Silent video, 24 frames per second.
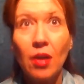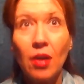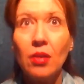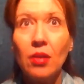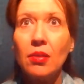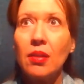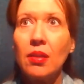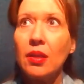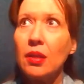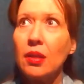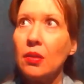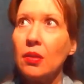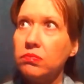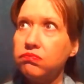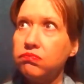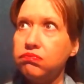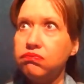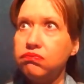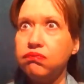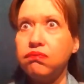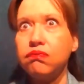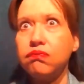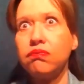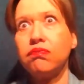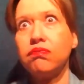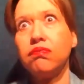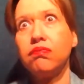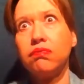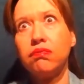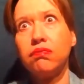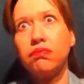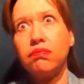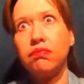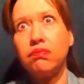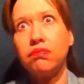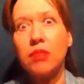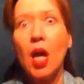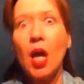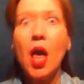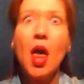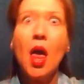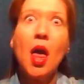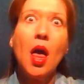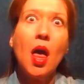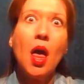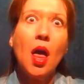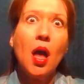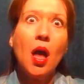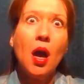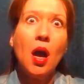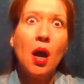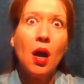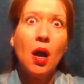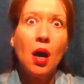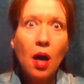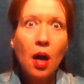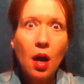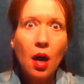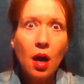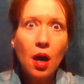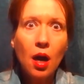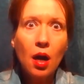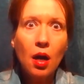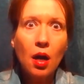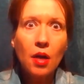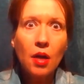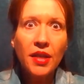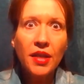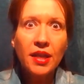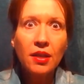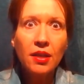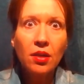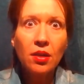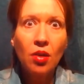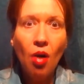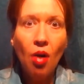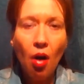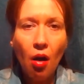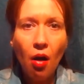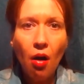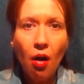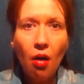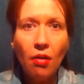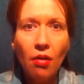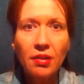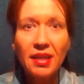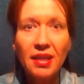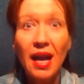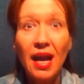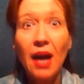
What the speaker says: Oh, I go, oh, thank God.